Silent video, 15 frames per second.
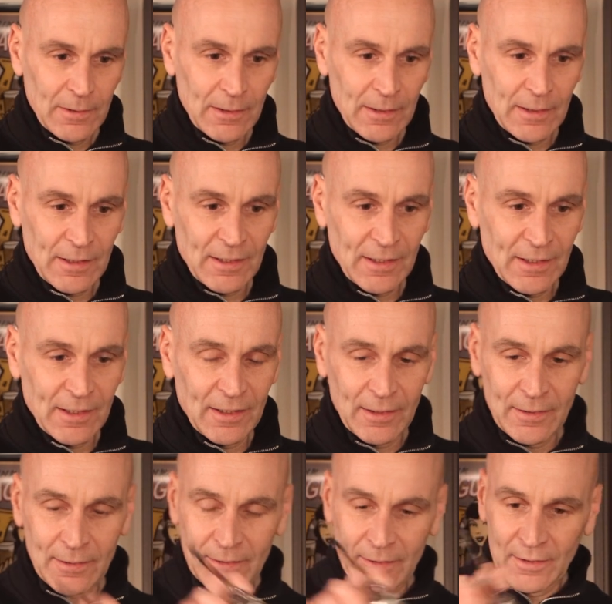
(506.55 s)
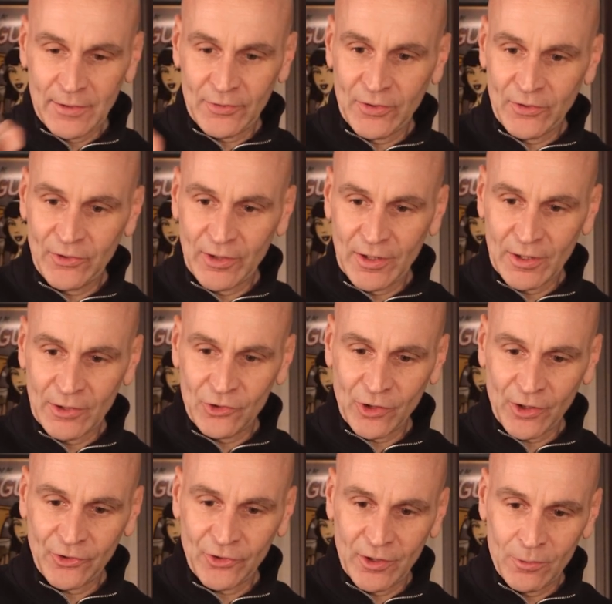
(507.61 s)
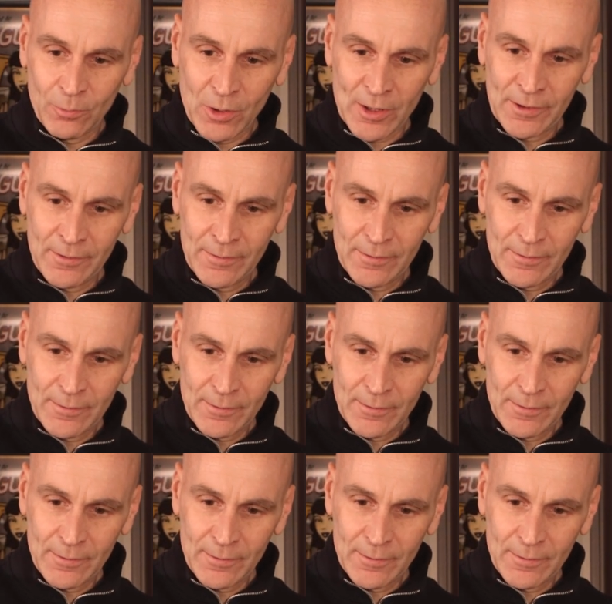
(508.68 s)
And this is the adjusted one.